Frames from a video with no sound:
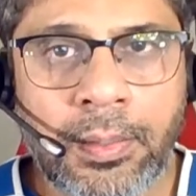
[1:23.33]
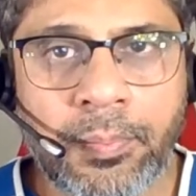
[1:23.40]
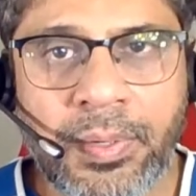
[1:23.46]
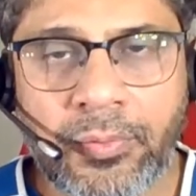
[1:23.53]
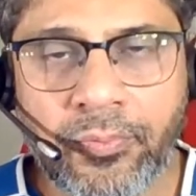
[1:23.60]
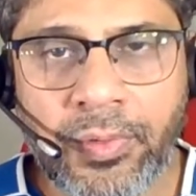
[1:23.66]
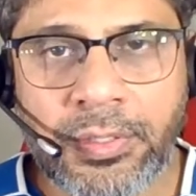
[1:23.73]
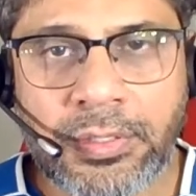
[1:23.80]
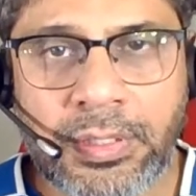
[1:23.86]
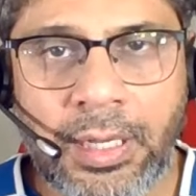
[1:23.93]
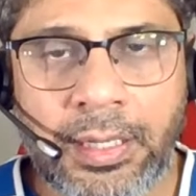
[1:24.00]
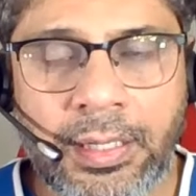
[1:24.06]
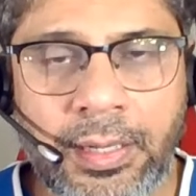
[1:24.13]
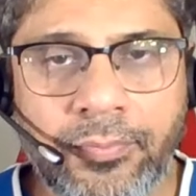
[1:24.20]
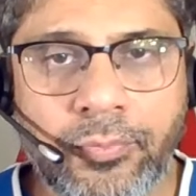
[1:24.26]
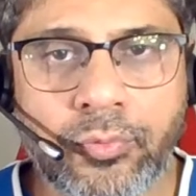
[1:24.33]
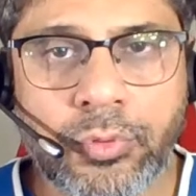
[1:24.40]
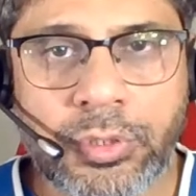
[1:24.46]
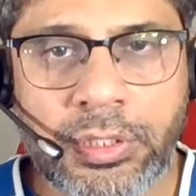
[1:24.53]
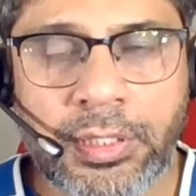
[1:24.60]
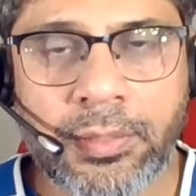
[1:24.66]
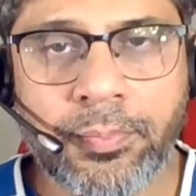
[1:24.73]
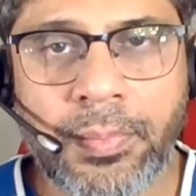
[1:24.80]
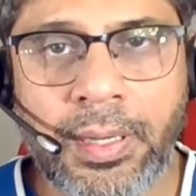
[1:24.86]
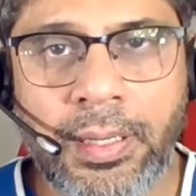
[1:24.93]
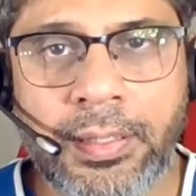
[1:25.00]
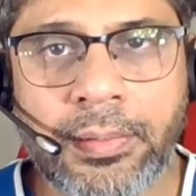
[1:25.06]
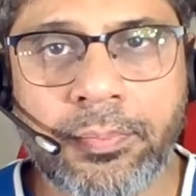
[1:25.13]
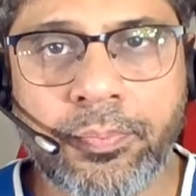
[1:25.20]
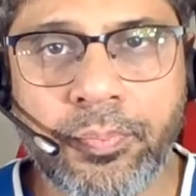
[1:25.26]
But first I have to share
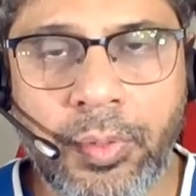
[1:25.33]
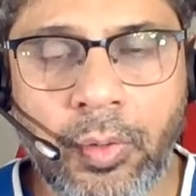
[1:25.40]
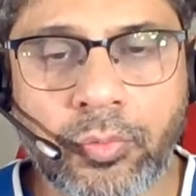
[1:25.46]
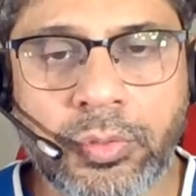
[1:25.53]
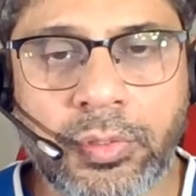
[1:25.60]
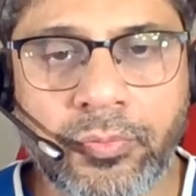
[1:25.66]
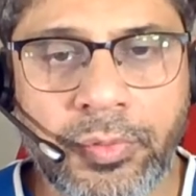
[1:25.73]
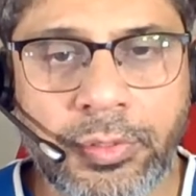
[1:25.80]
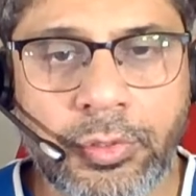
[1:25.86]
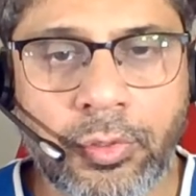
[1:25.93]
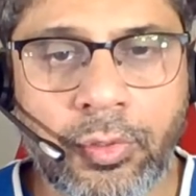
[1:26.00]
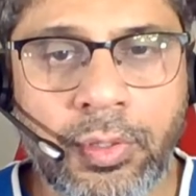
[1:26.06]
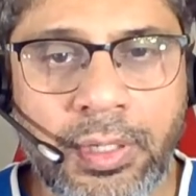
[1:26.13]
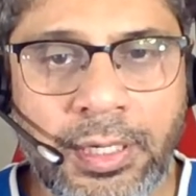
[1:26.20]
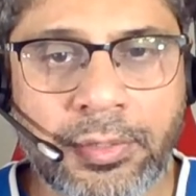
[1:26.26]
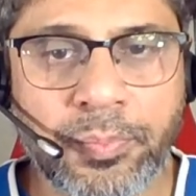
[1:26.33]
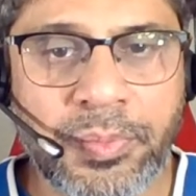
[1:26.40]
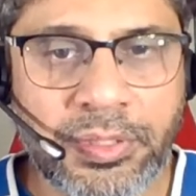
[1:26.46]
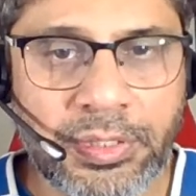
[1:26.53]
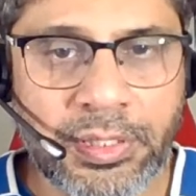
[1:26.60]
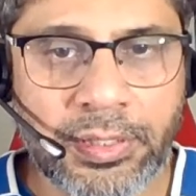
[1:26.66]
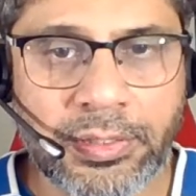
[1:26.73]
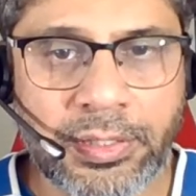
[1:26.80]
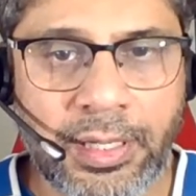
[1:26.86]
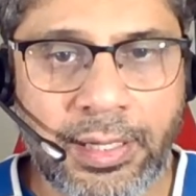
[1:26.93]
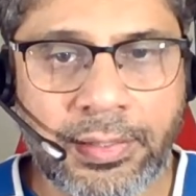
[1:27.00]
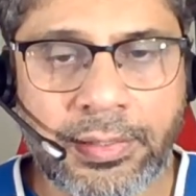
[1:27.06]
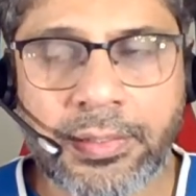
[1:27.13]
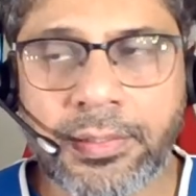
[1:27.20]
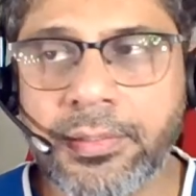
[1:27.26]
my browser window. Let me share
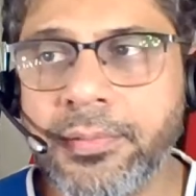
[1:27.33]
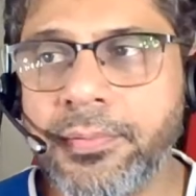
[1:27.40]
that.